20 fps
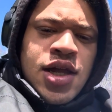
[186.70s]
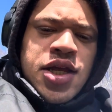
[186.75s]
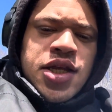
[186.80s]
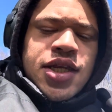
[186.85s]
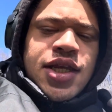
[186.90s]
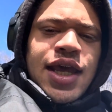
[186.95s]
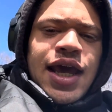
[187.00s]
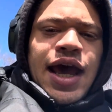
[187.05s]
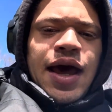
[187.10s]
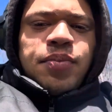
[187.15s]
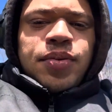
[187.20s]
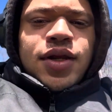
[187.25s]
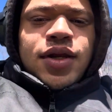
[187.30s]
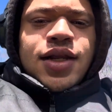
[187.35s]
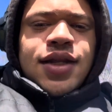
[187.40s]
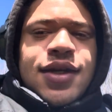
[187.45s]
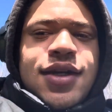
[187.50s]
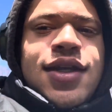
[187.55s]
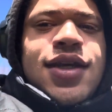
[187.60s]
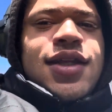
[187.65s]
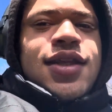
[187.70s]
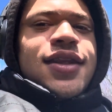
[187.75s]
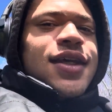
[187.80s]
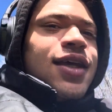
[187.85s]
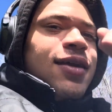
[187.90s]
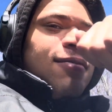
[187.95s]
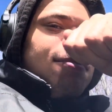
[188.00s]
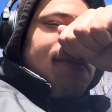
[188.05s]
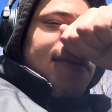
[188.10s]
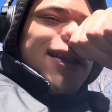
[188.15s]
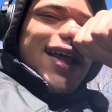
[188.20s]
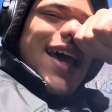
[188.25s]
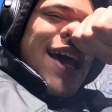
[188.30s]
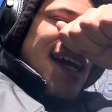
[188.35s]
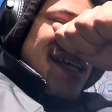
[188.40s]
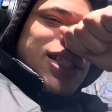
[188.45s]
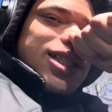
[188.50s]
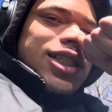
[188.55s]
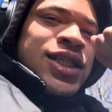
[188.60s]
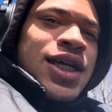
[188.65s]
Tapping into the
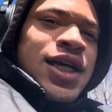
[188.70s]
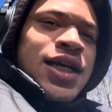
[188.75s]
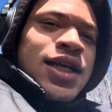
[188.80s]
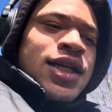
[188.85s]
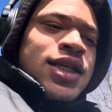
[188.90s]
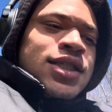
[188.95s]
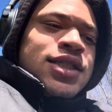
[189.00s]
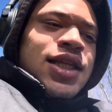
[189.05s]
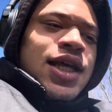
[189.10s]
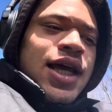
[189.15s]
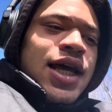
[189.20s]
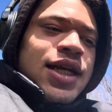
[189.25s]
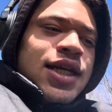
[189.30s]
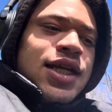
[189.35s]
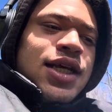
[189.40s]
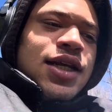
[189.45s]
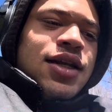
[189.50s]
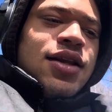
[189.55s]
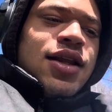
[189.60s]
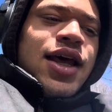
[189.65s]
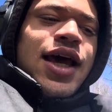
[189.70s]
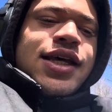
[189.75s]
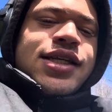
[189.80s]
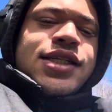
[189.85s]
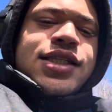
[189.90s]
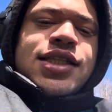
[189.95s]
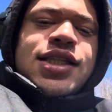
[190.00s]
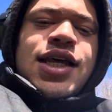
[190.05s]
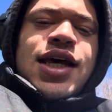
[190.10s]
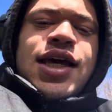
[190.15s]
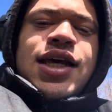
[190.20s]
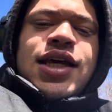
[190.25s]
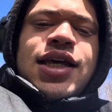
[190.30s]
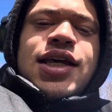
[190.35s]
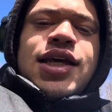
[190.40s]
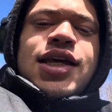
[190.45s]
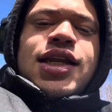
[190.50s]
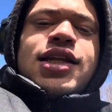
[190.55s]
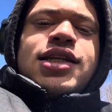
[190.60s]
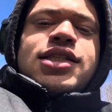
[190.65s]
black sun as I did last night
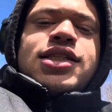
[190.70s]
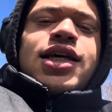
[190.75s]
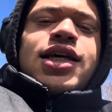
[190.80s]
and as